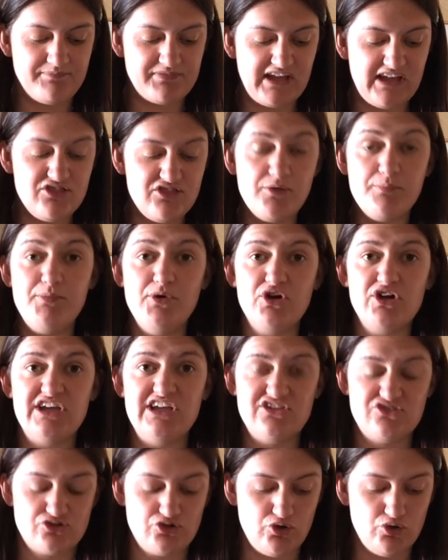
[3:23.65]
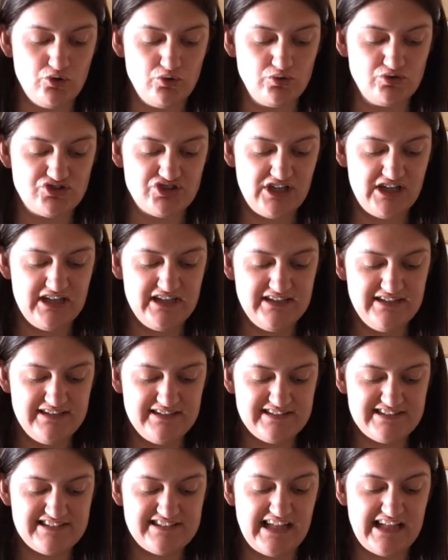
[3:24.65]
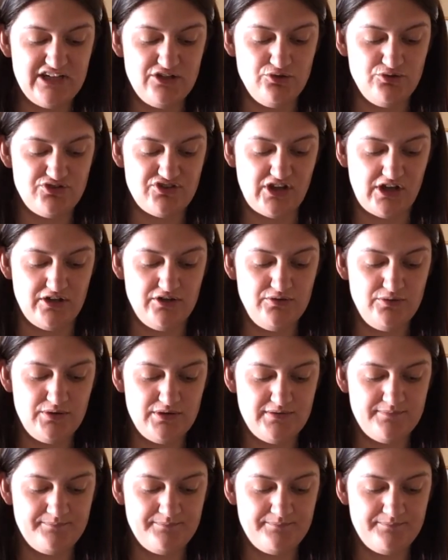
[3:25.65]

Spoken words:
In the book it's called your celluso,